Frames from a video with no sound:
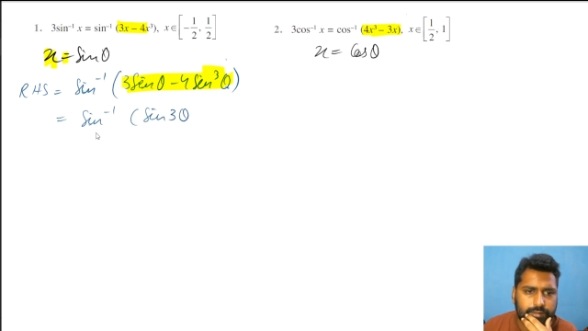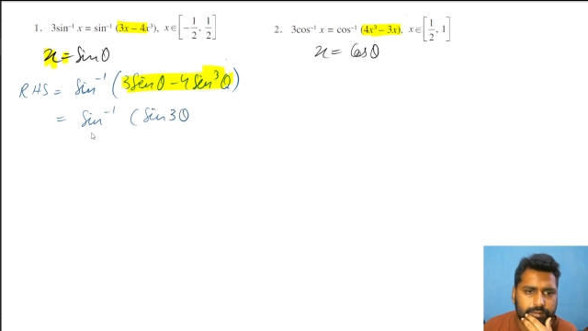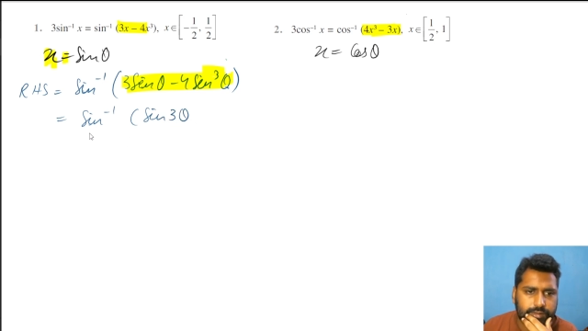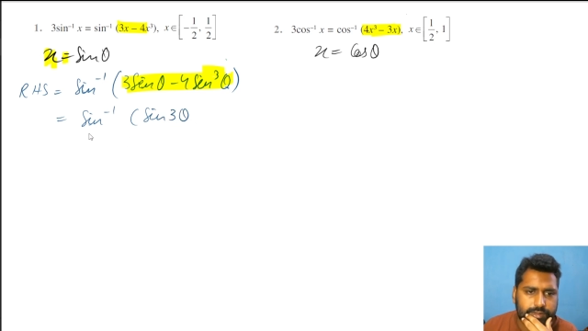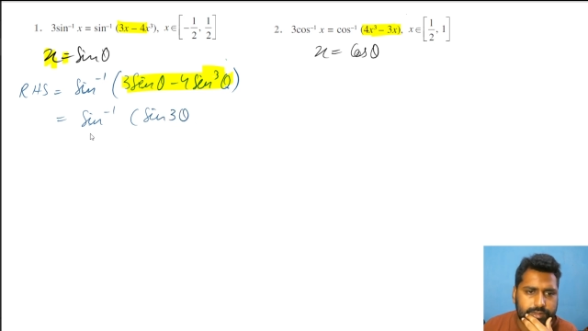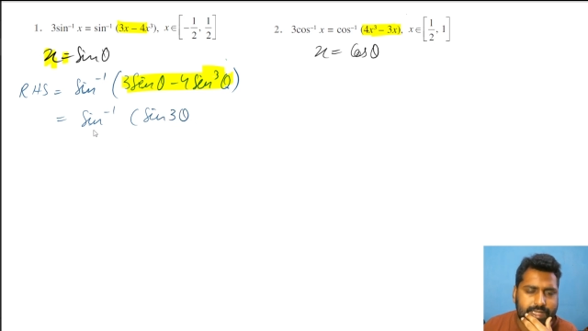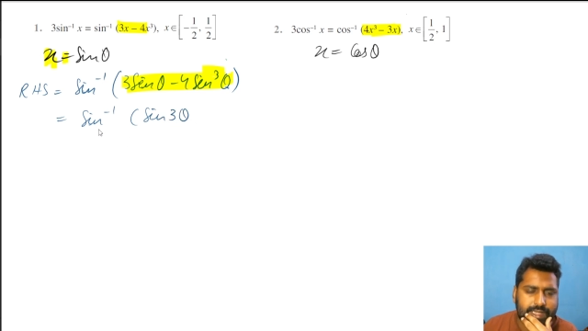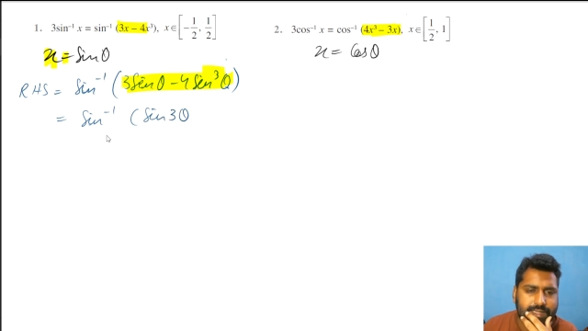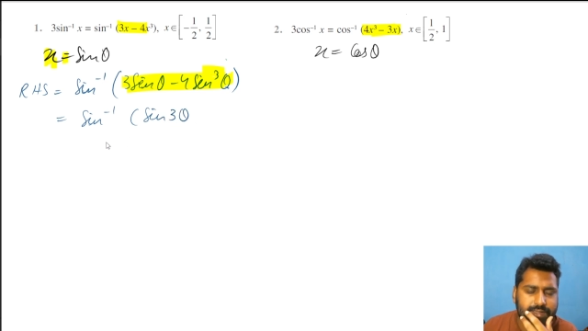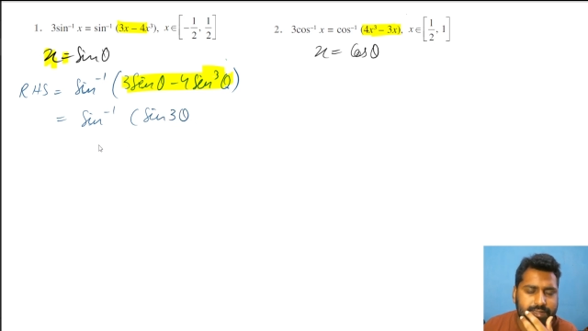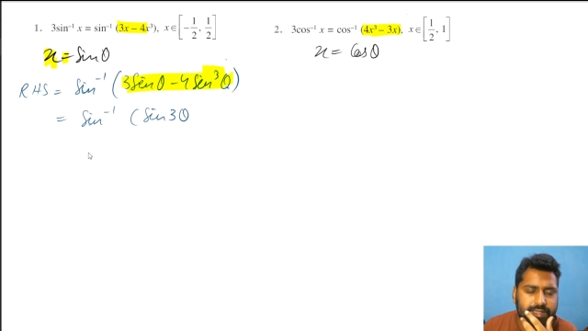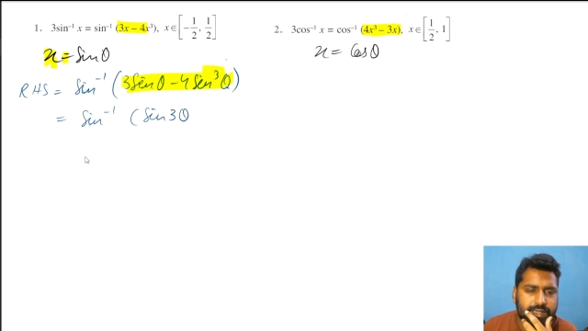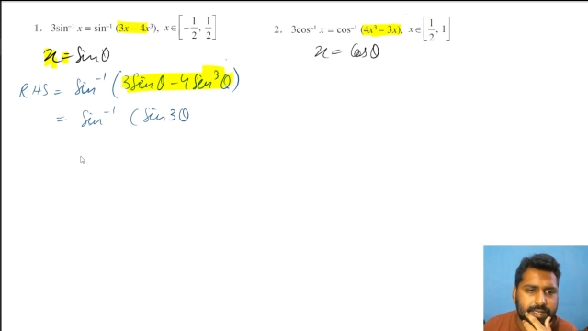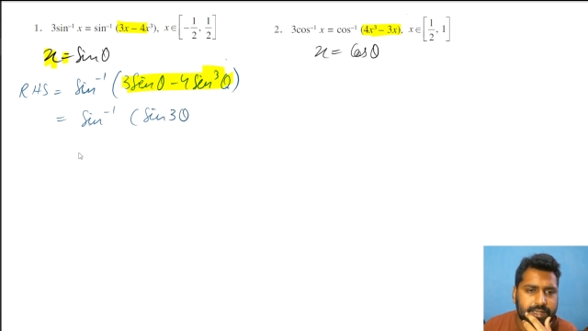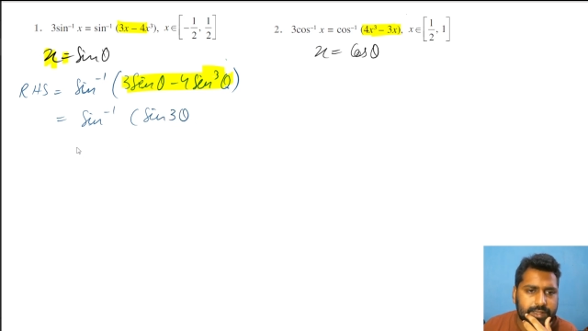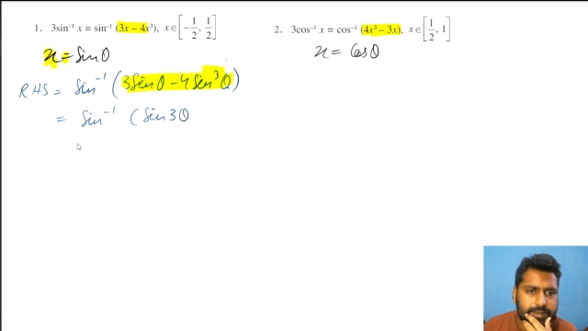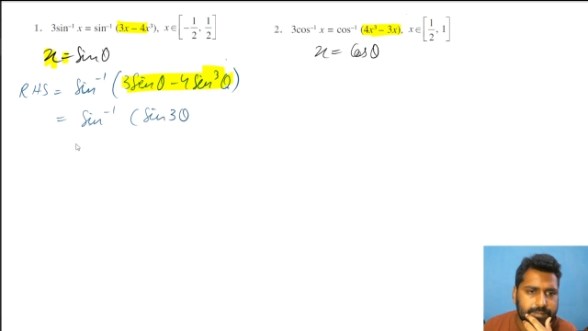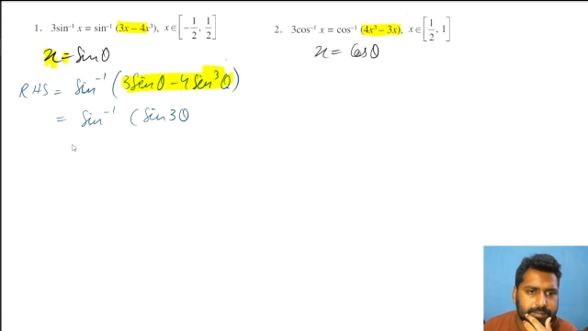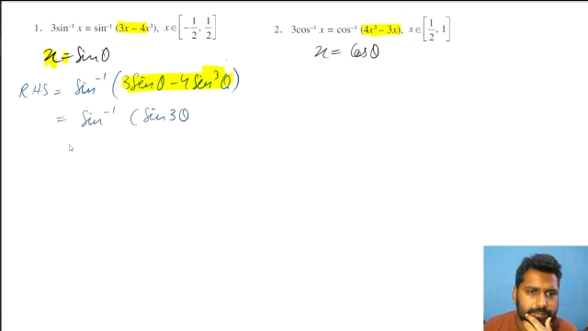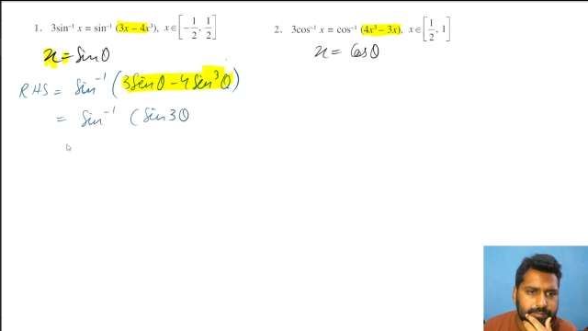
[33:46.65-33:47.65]
or sine
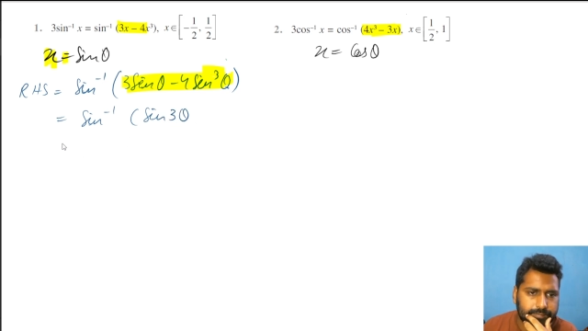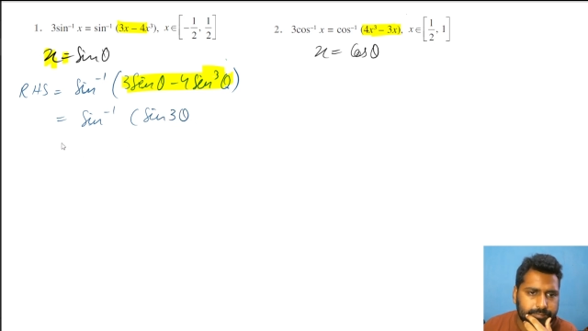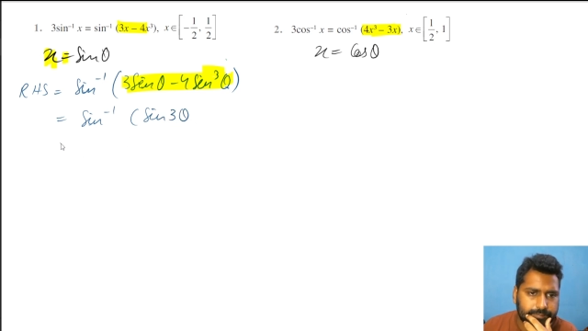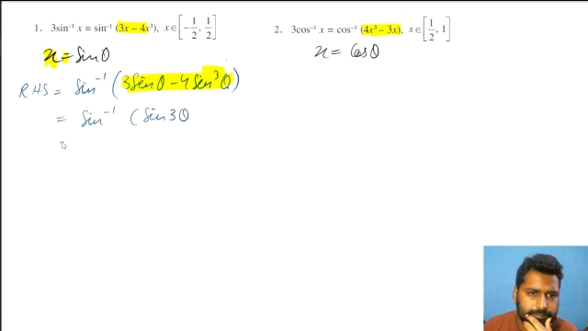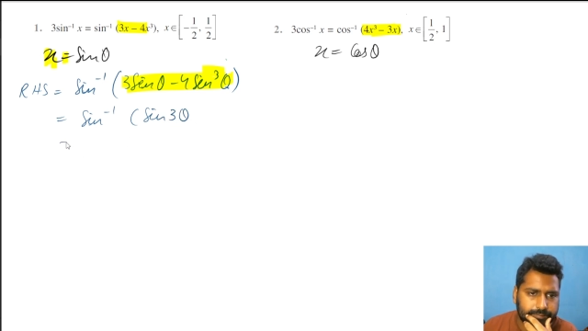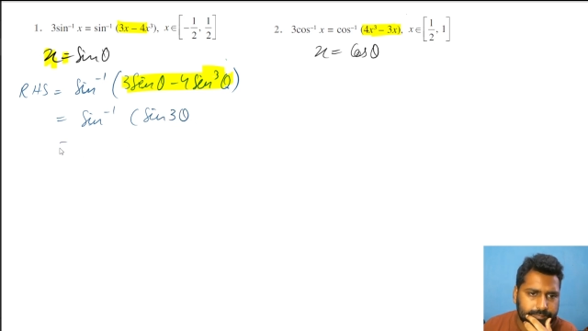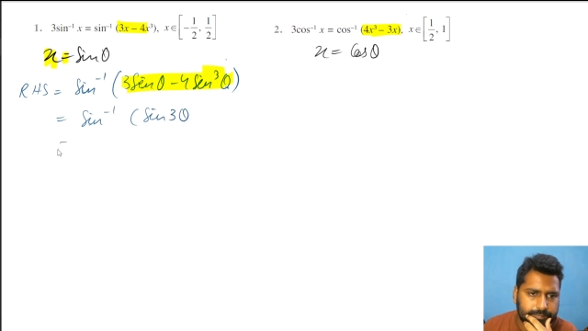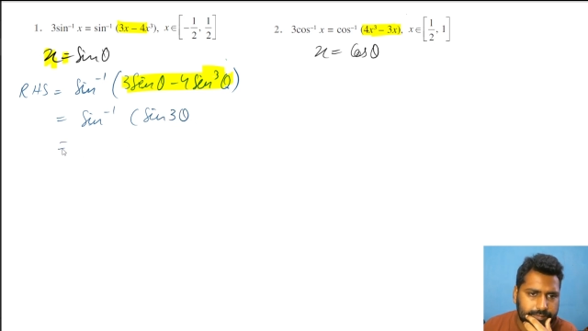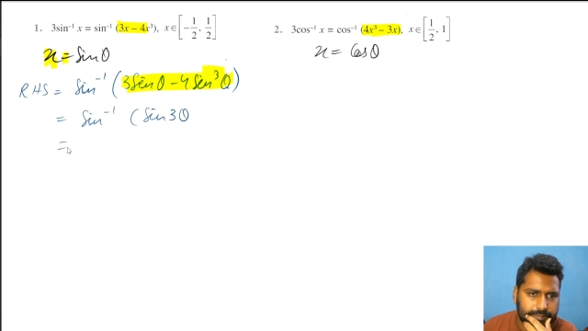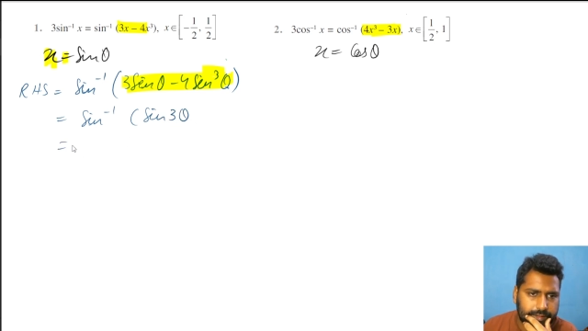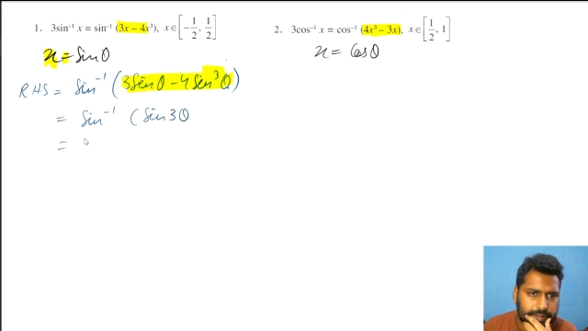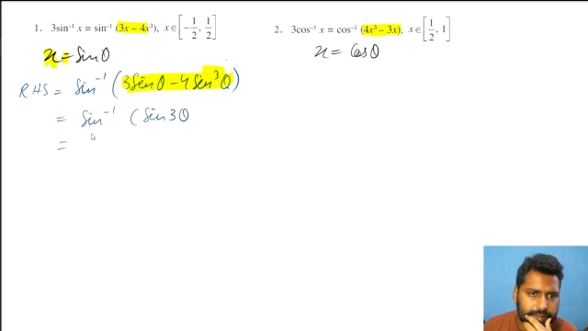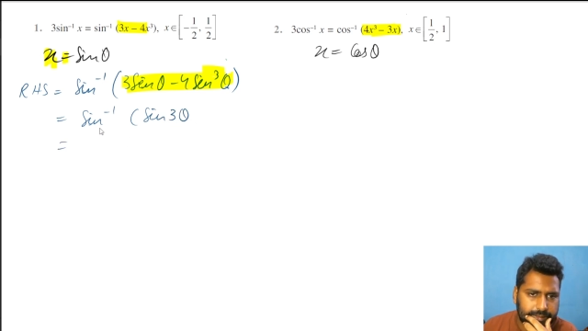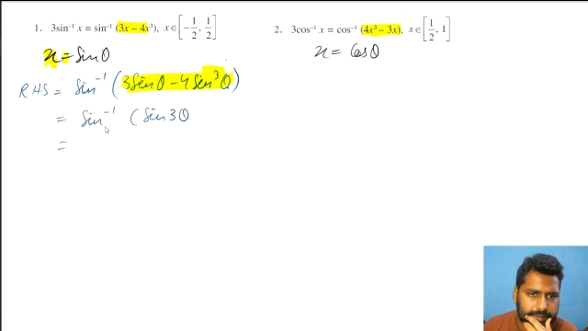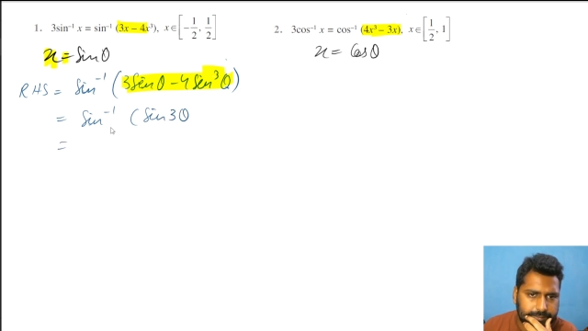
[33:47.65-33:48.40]
3a. Okay.